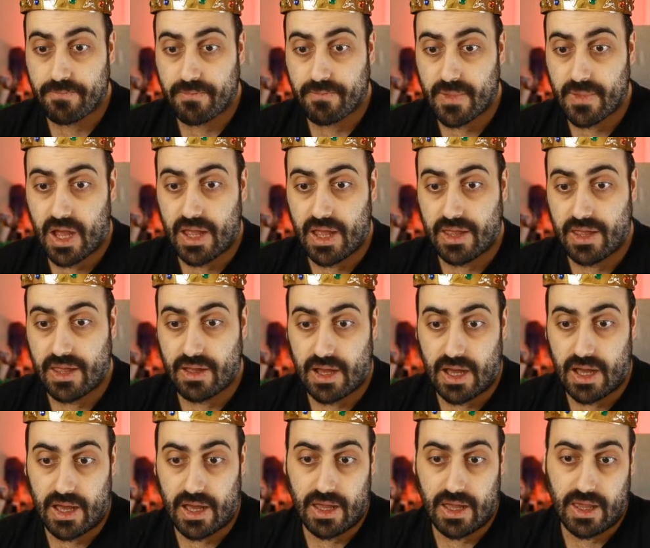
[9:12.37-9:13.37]

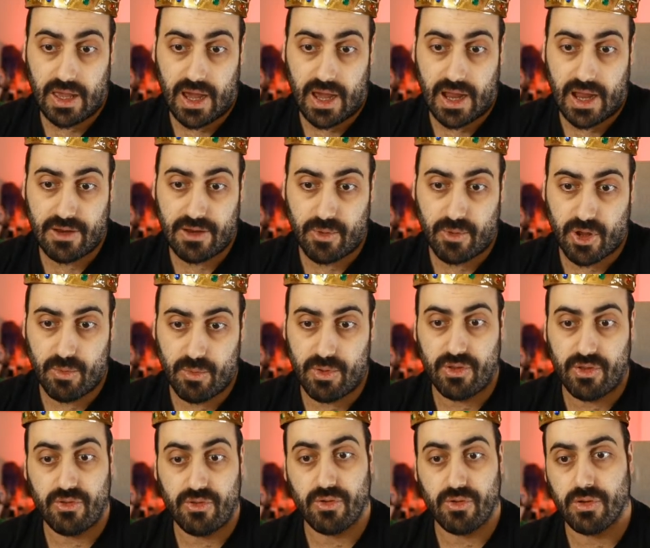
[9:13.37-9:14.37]
I highly
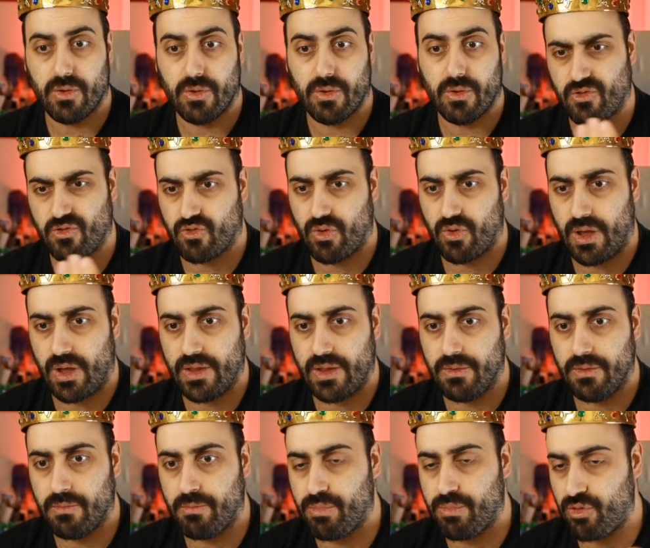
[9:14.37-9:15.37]
recommend you go and try
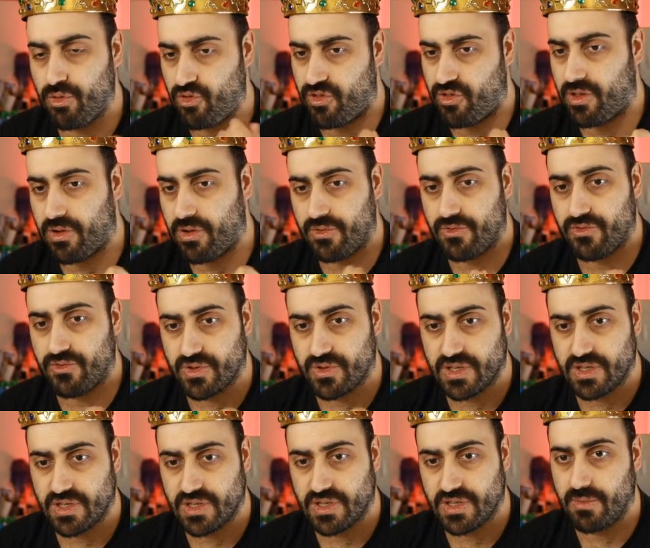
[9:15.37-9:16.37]
to push the
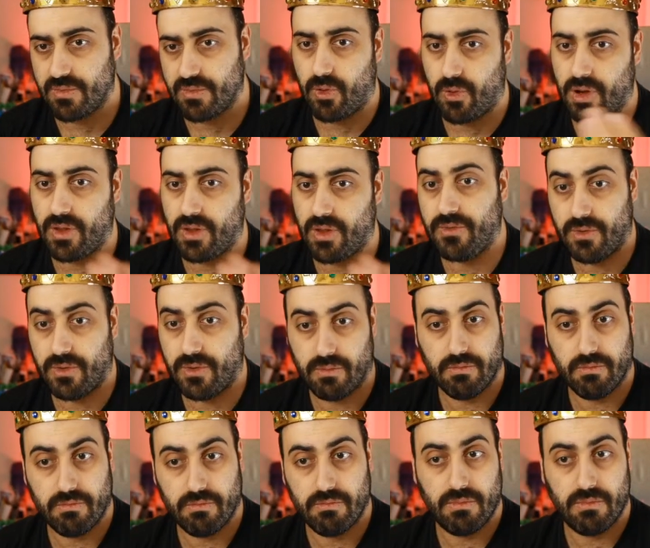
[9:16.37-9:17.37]
contrast a bit more if you
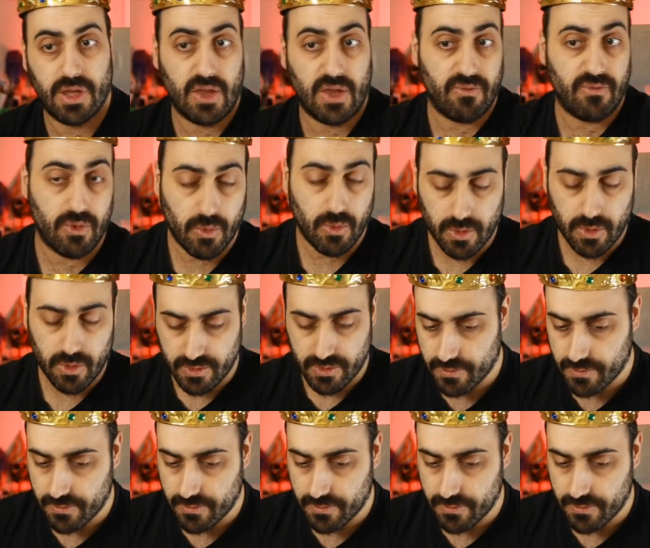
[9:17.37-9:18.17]
want.